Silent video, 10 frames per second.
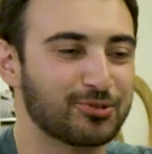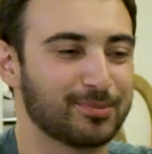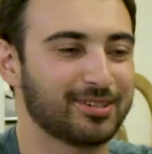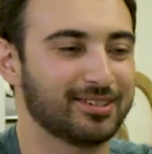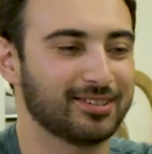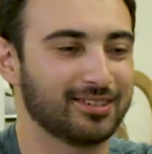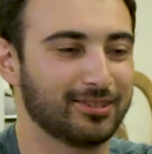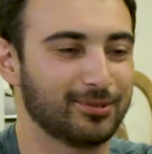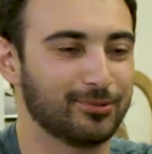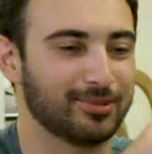interesting because
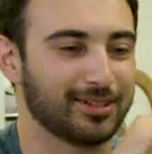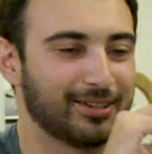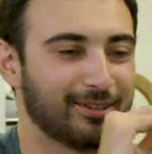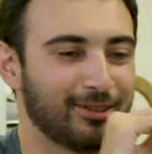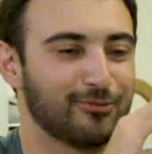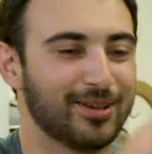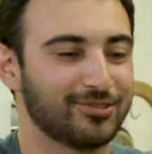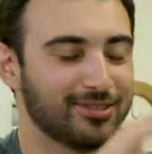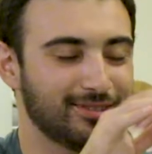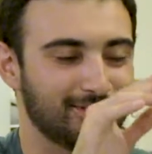like you've
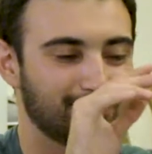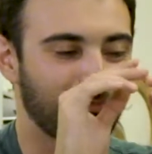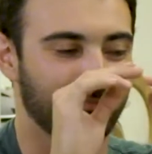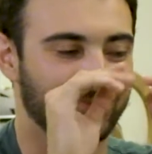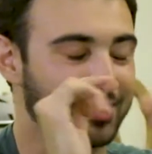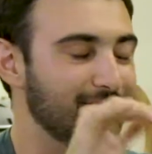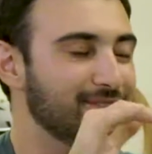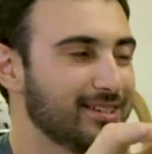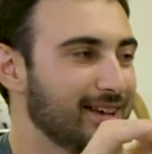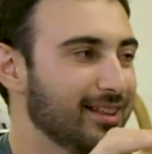mentioned like even
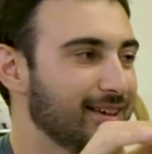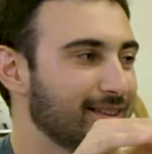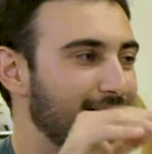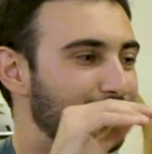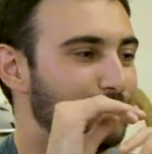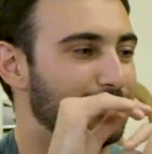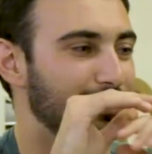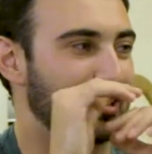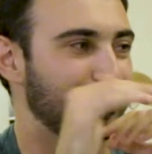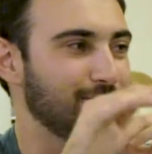today like that
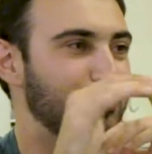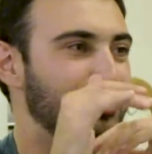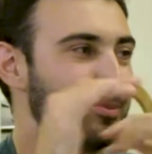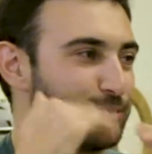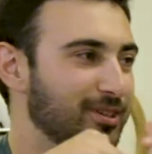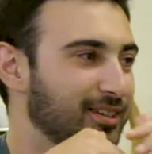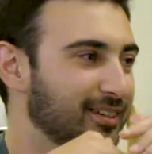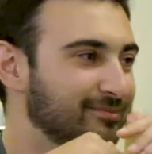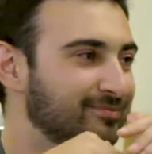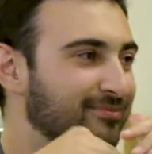you stopped
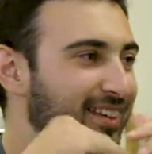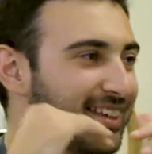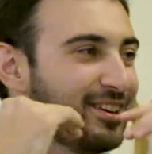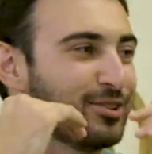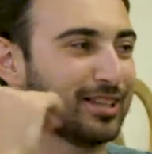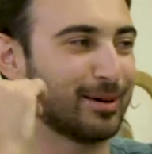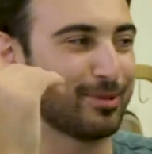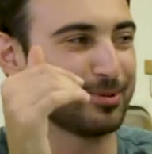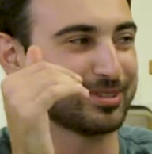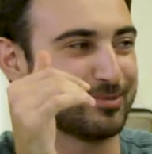drinking and then you
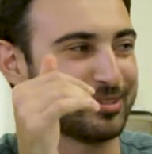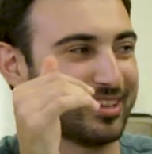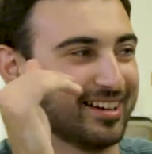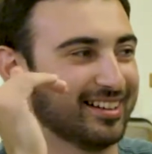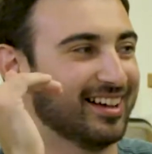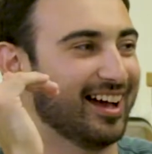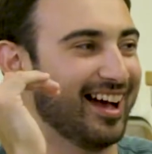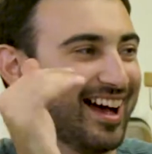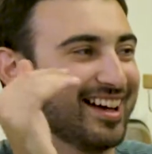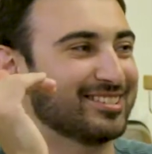collaborate with someone that
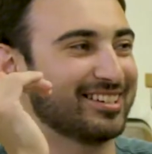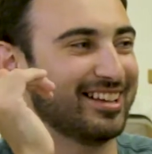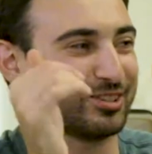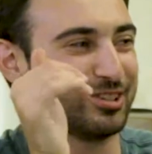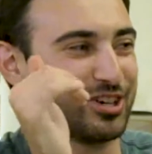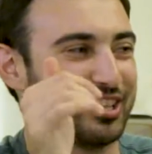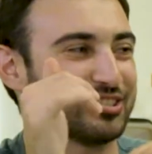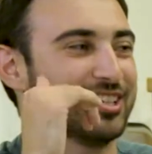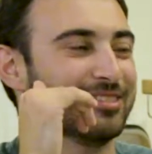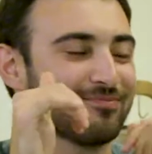has an alcohol challenge.